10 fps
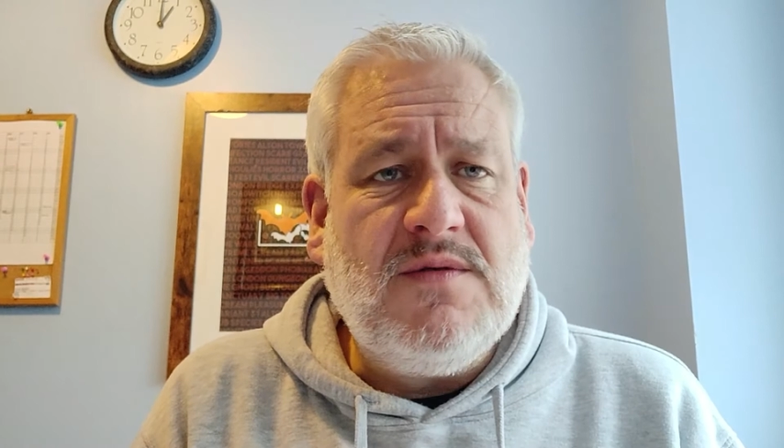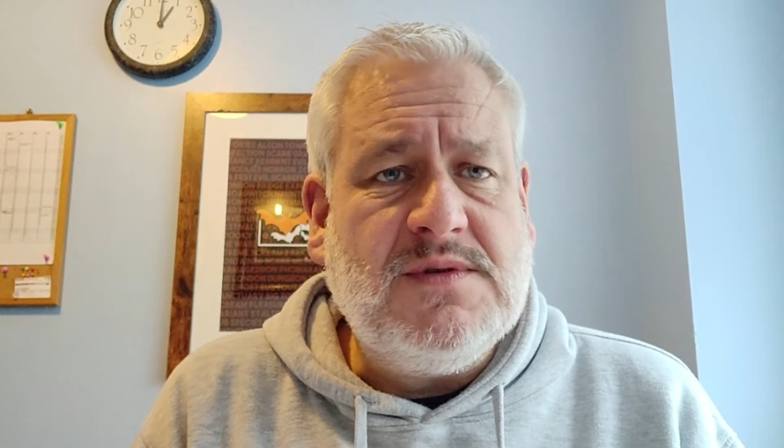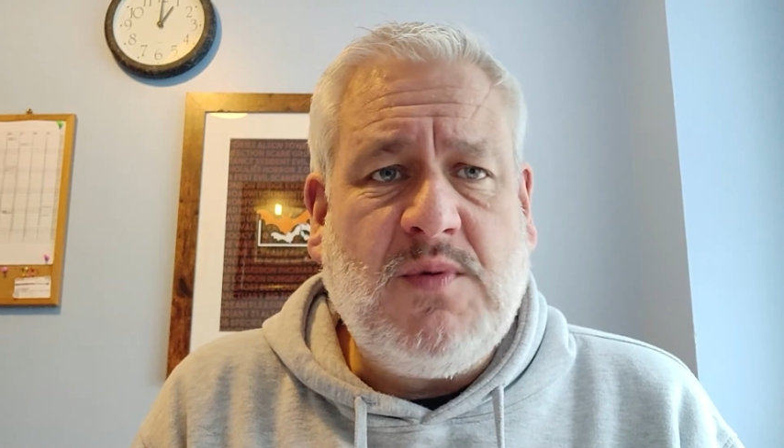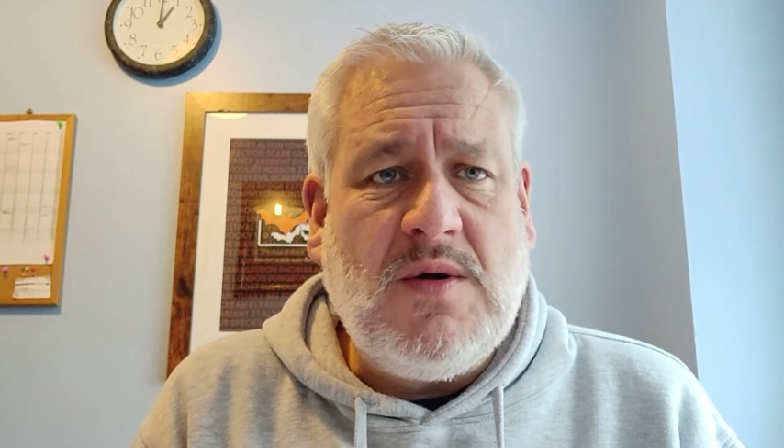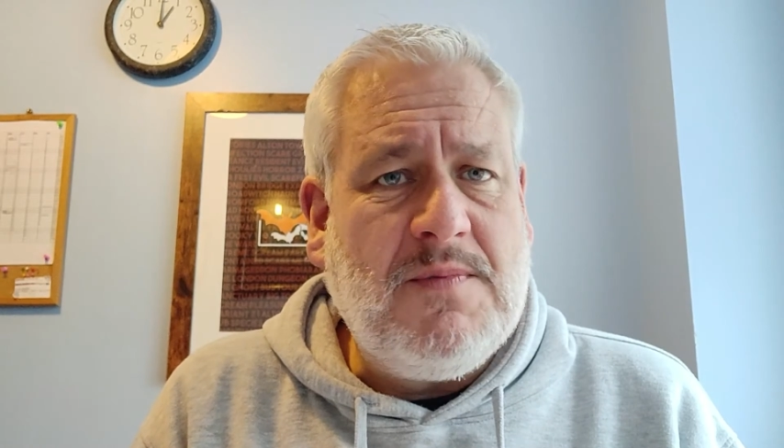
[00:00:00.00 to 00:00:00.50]

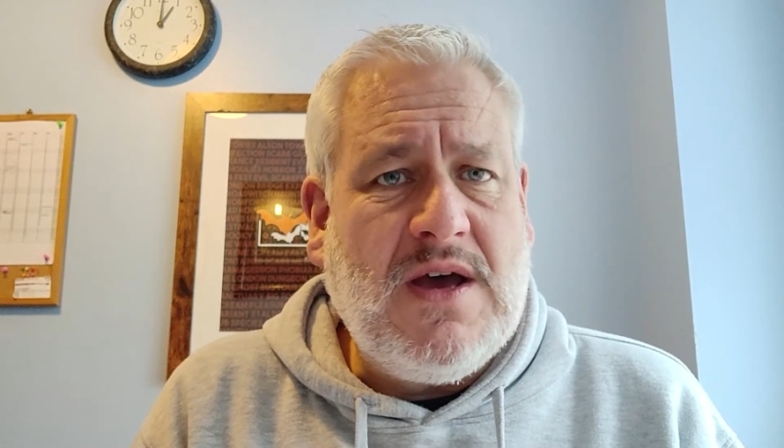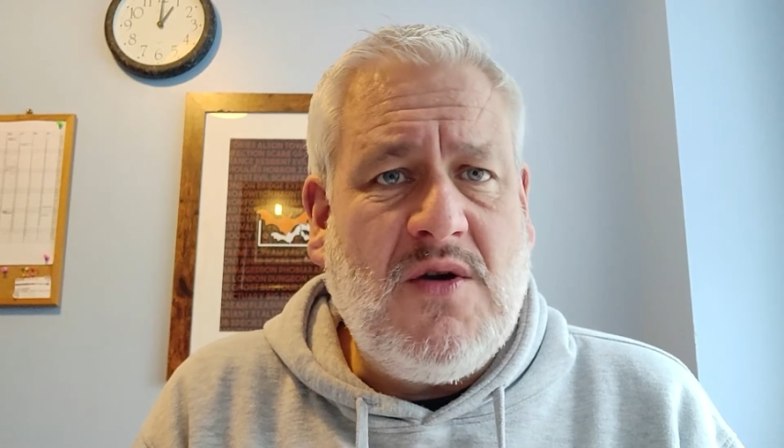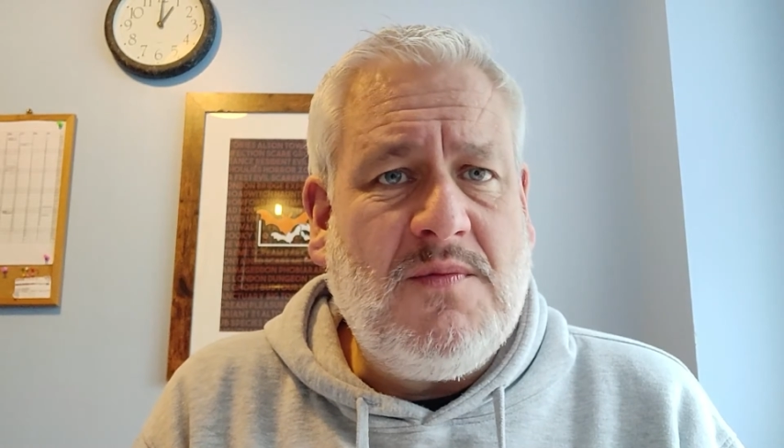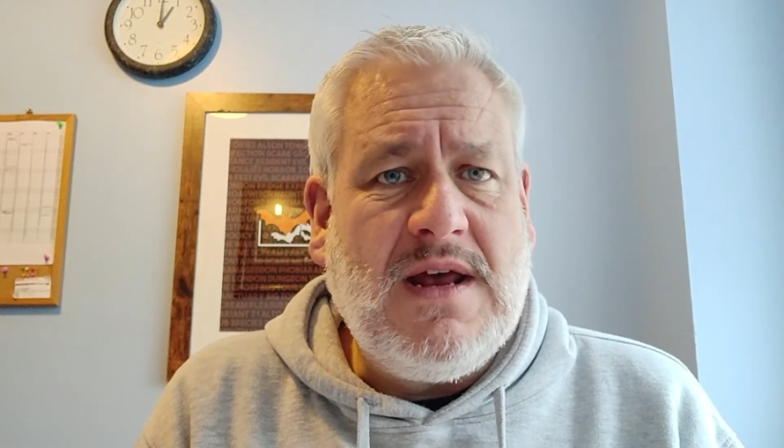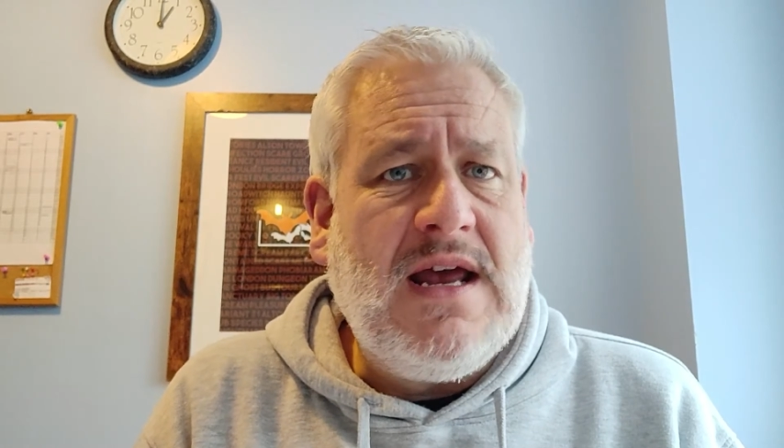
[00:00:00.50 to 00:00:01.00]
rooms won't be
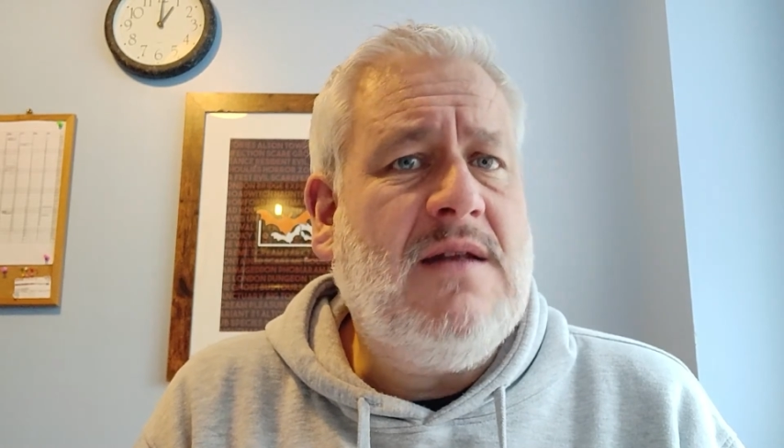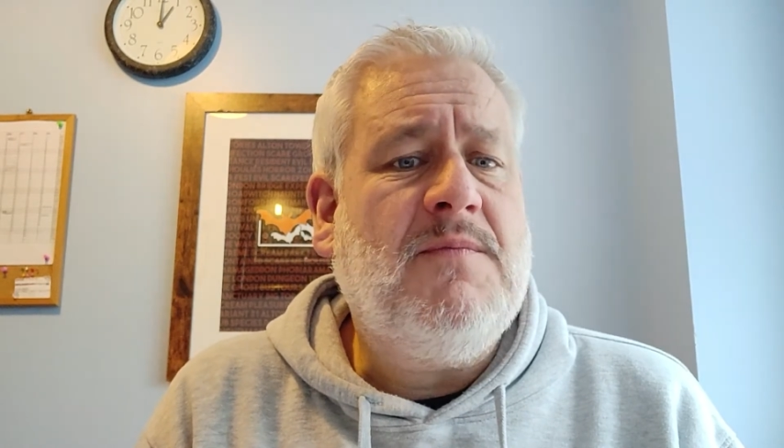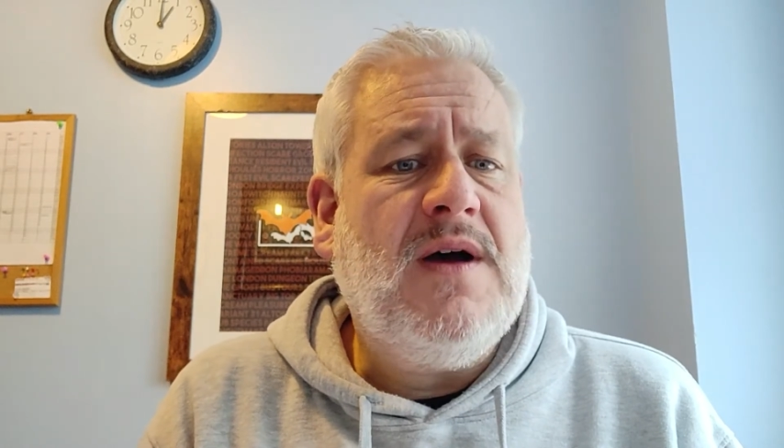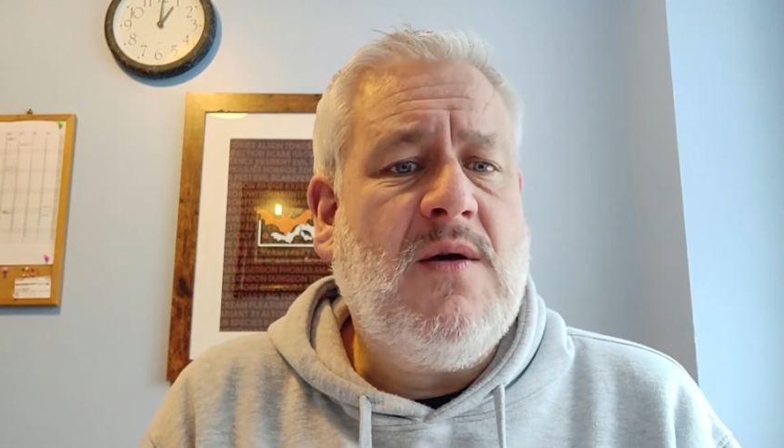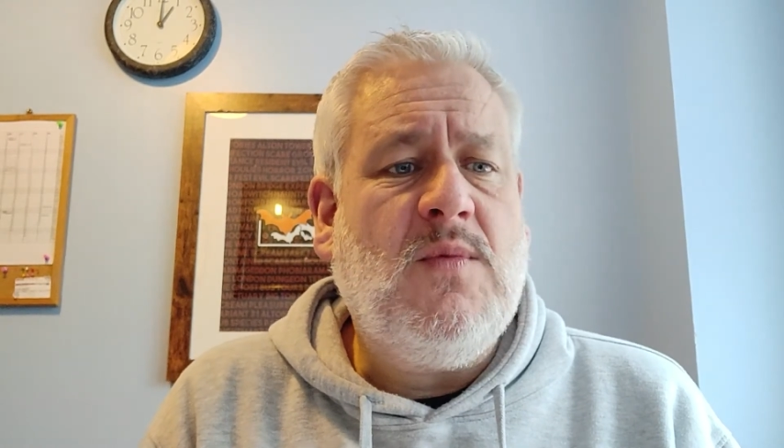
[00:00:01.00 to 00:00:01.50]
opening,
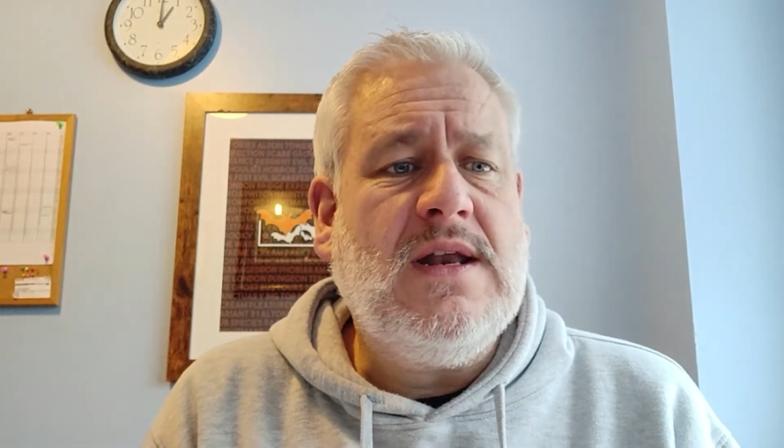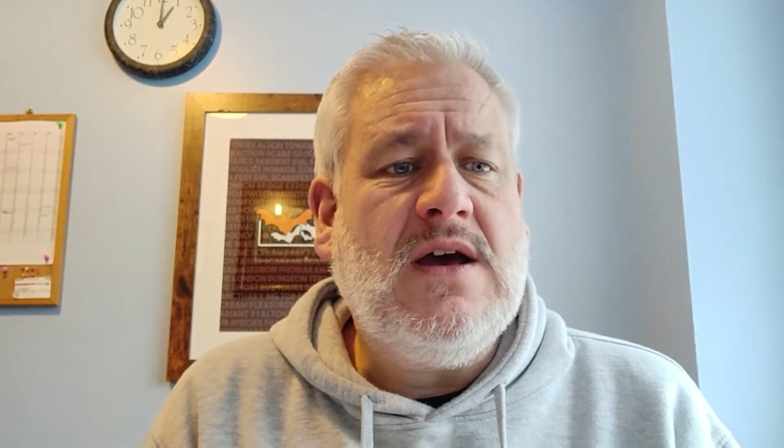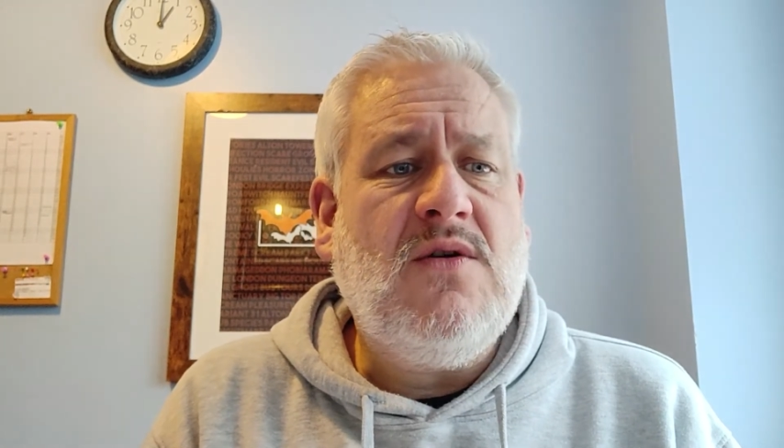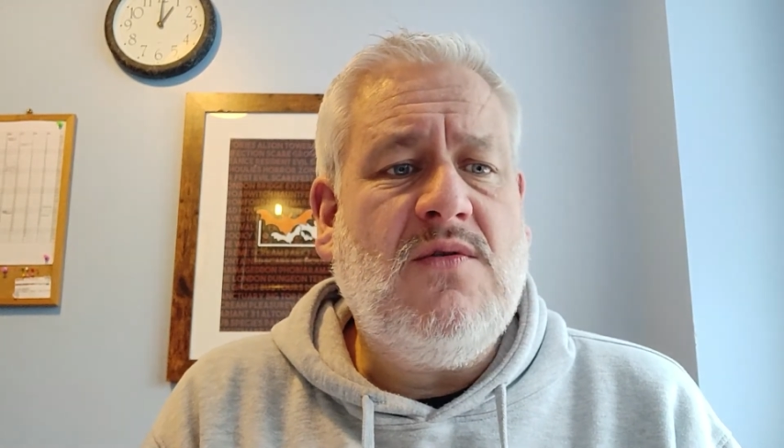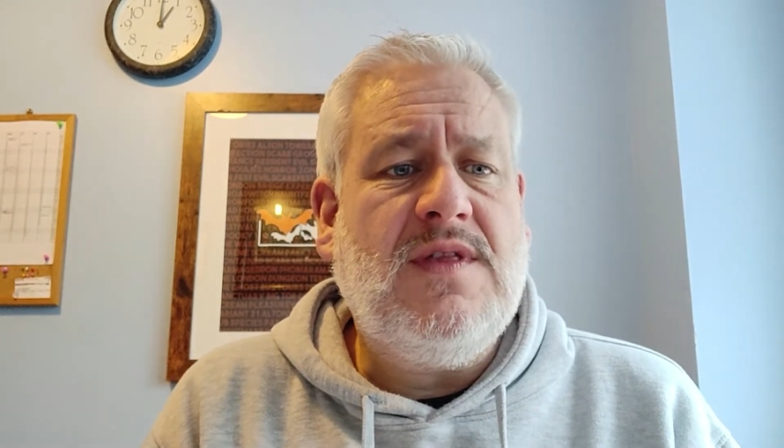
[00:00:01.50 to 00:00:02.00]
but we
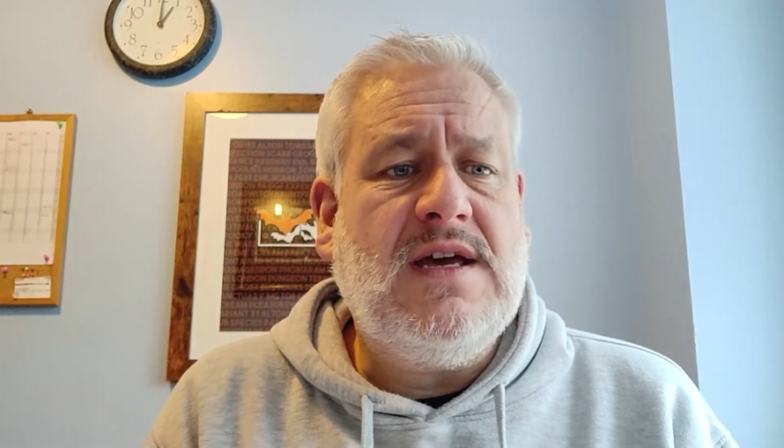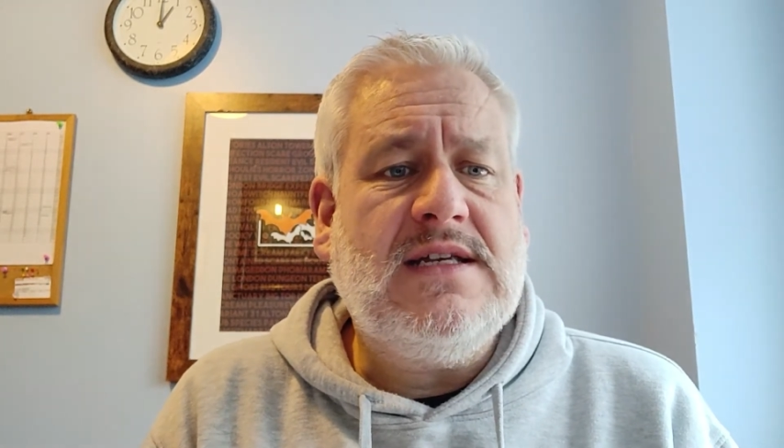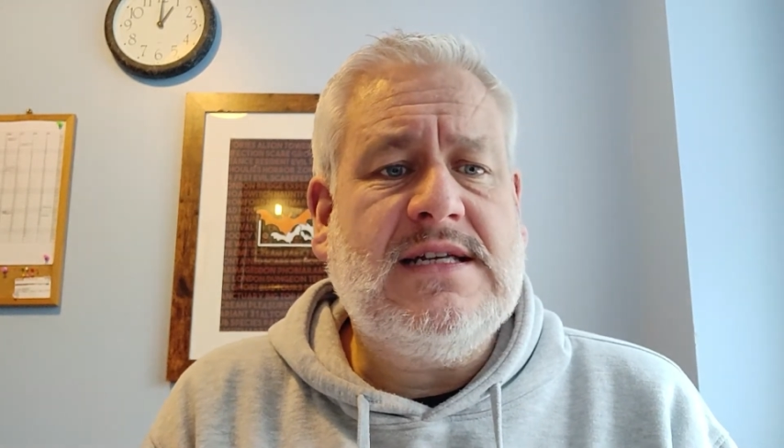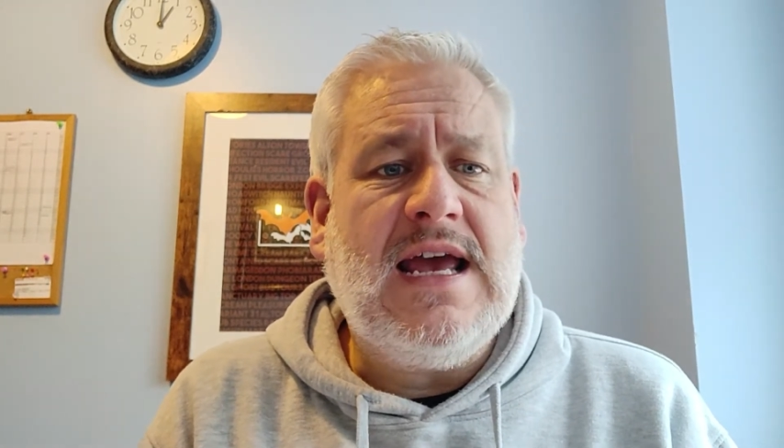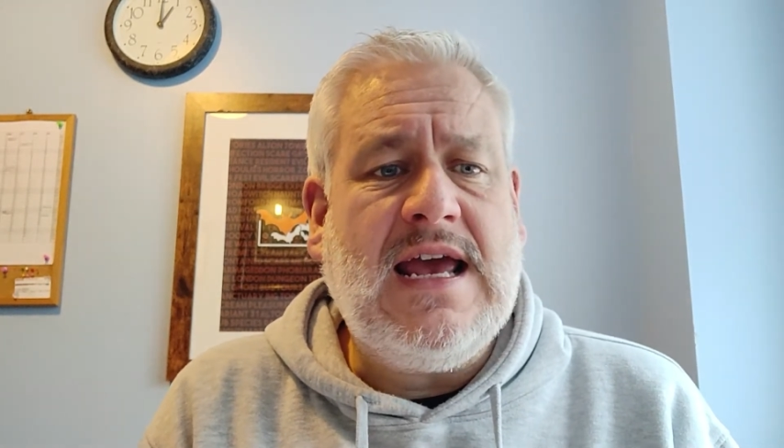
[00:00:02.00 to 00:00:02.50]
know
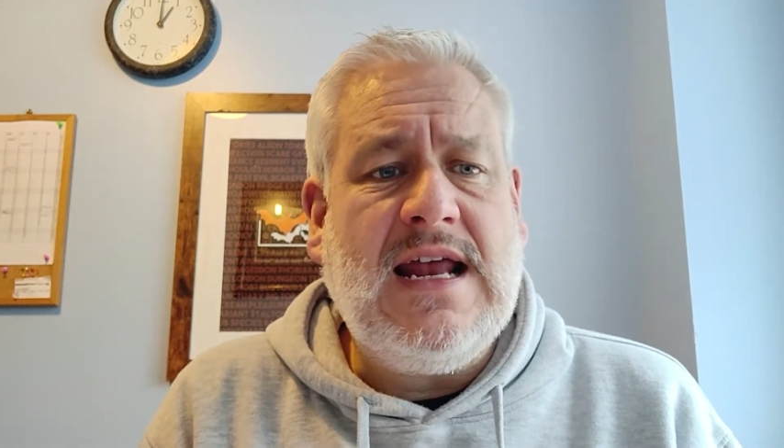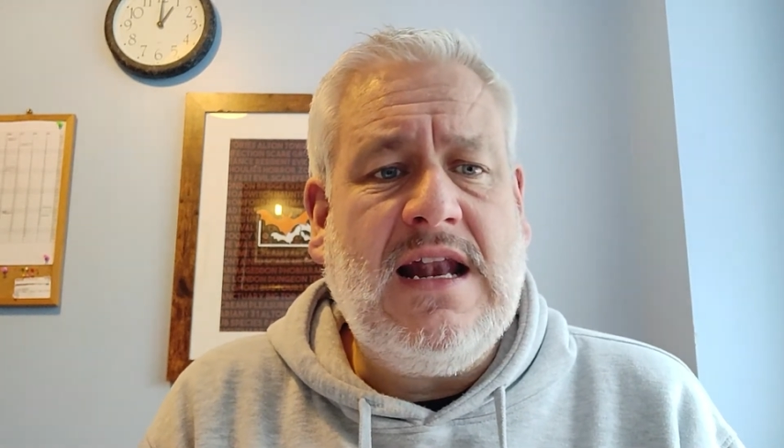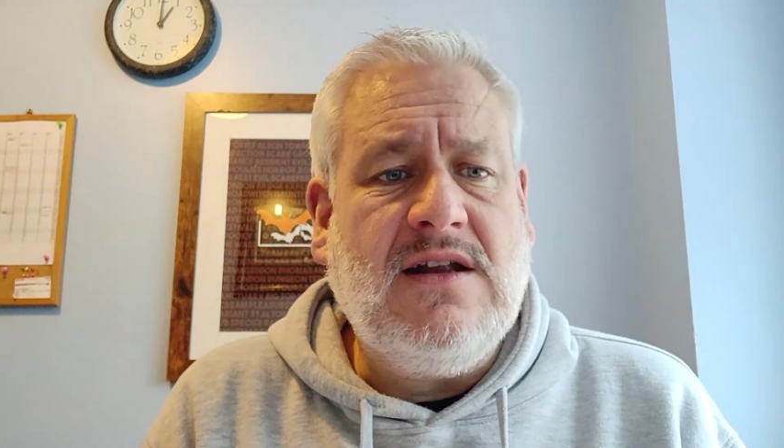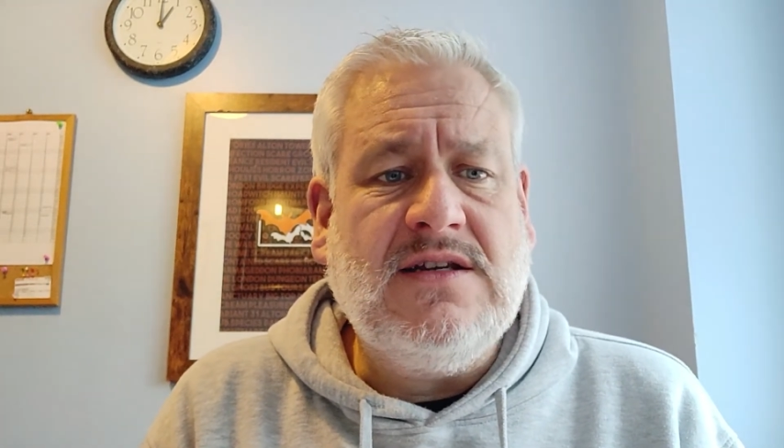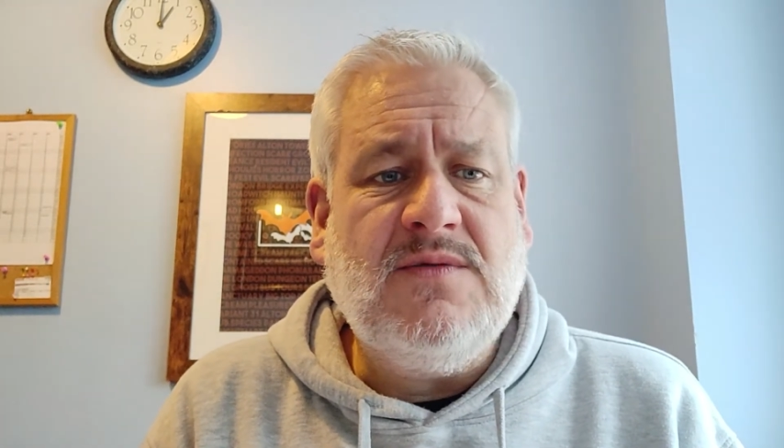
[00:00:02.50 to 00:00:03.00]
that in
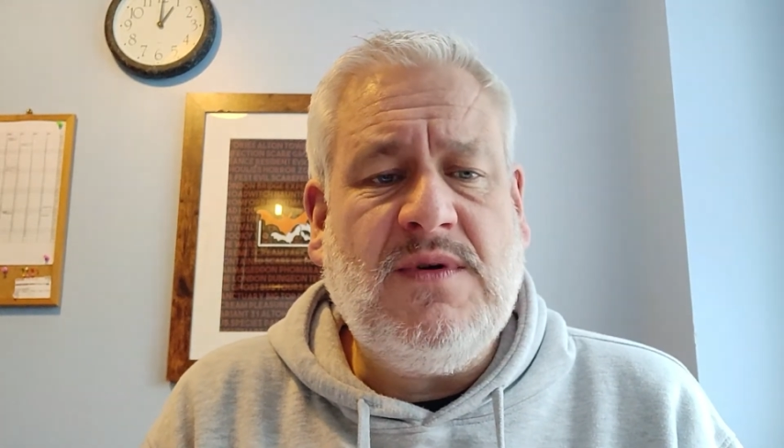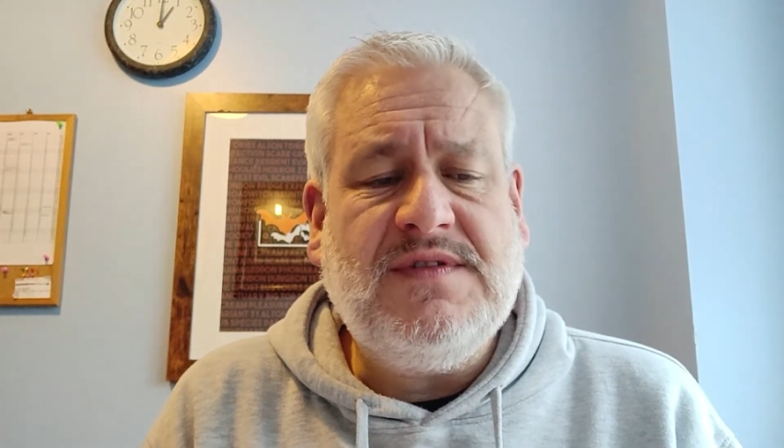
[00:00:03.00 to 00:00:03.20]
London,